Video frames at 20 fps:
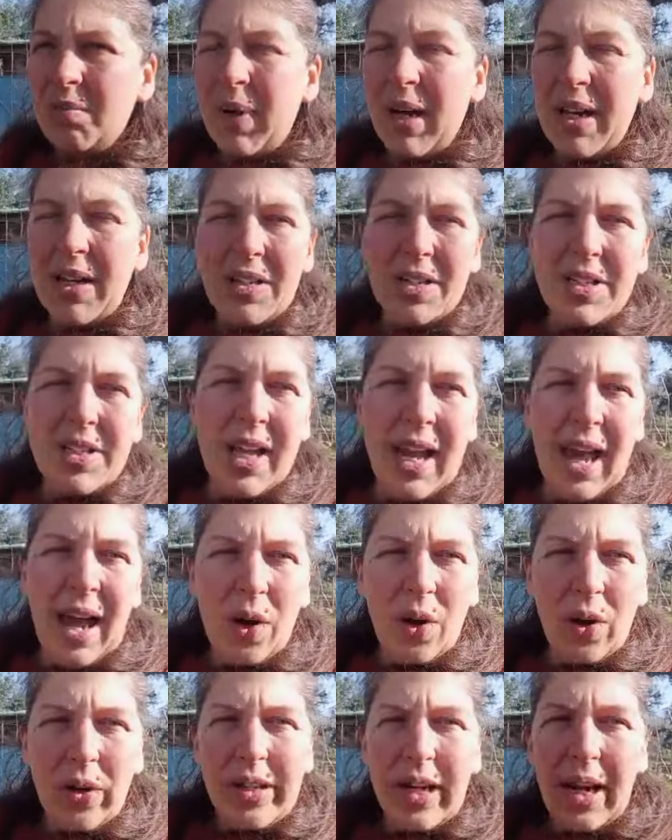managed to
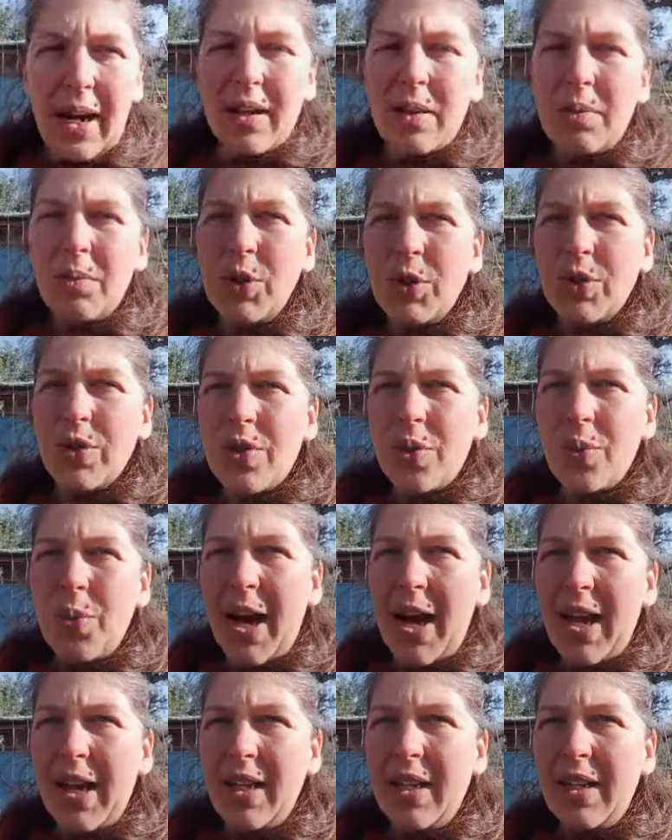get all the animals
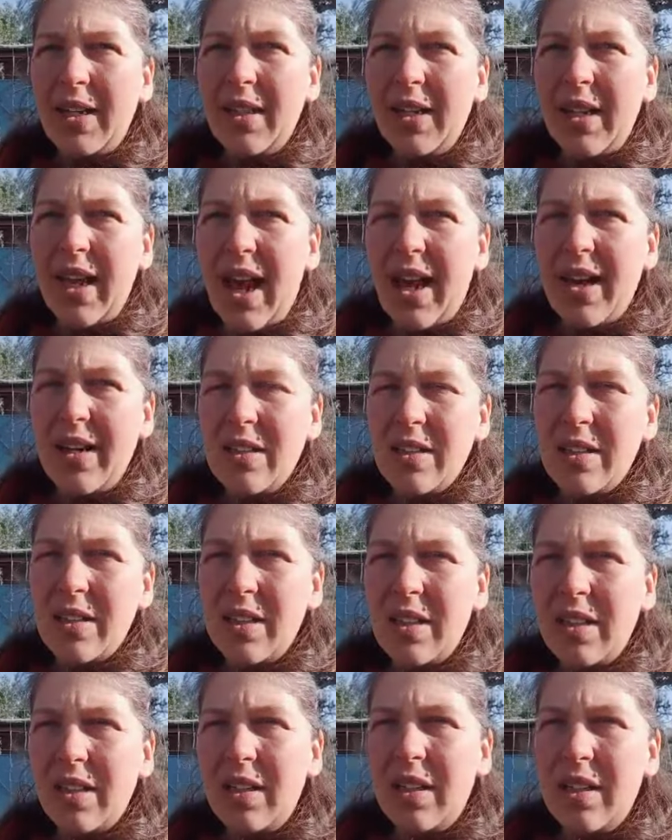away in the end,
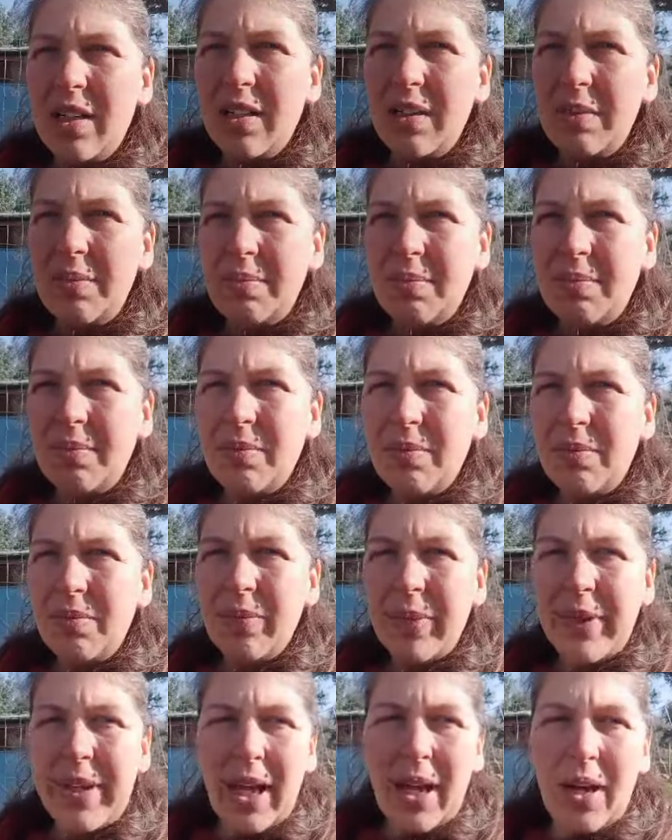
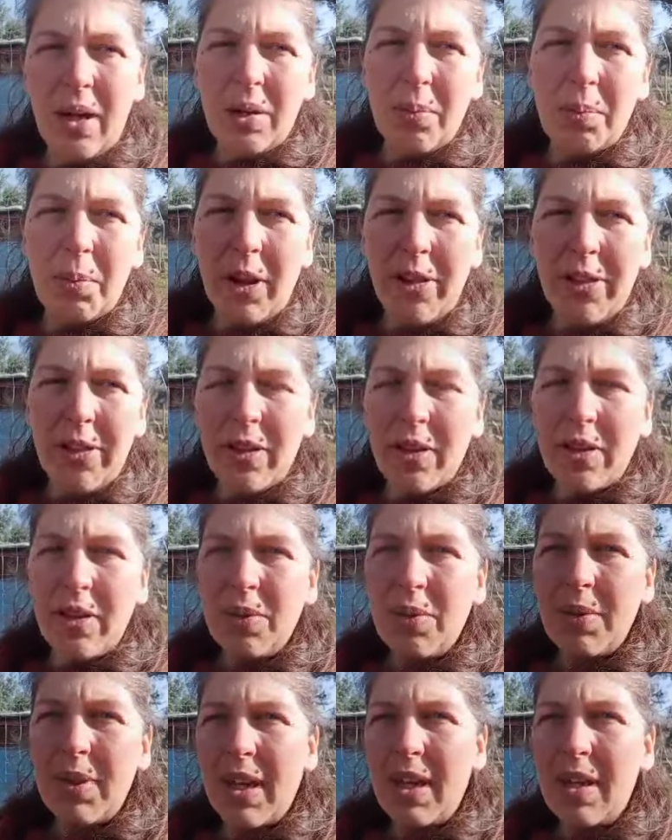without a bother,
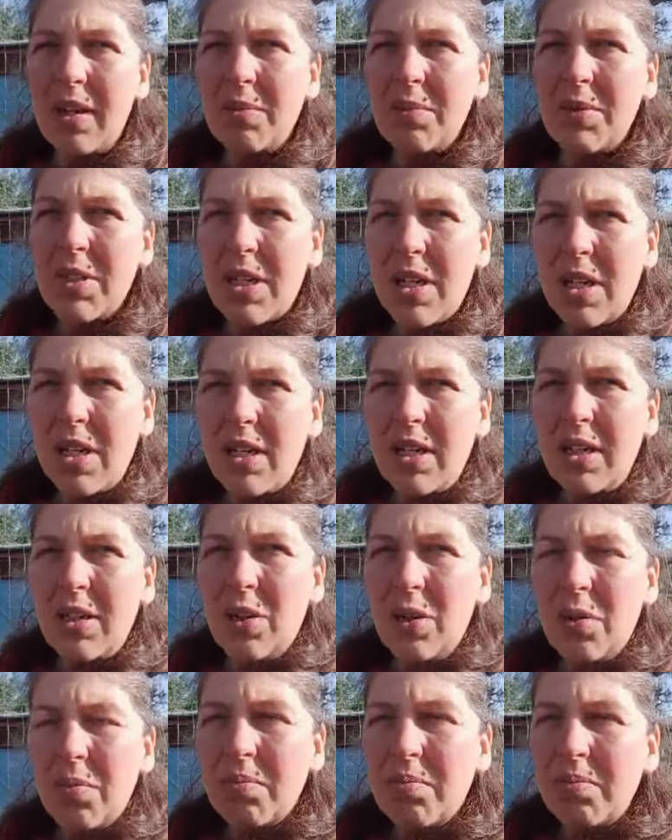without him turning
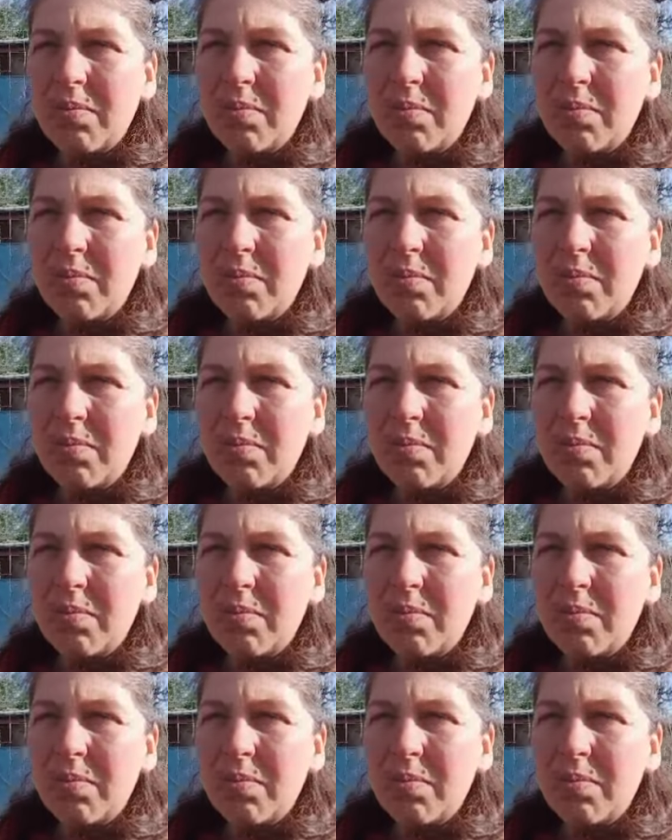up.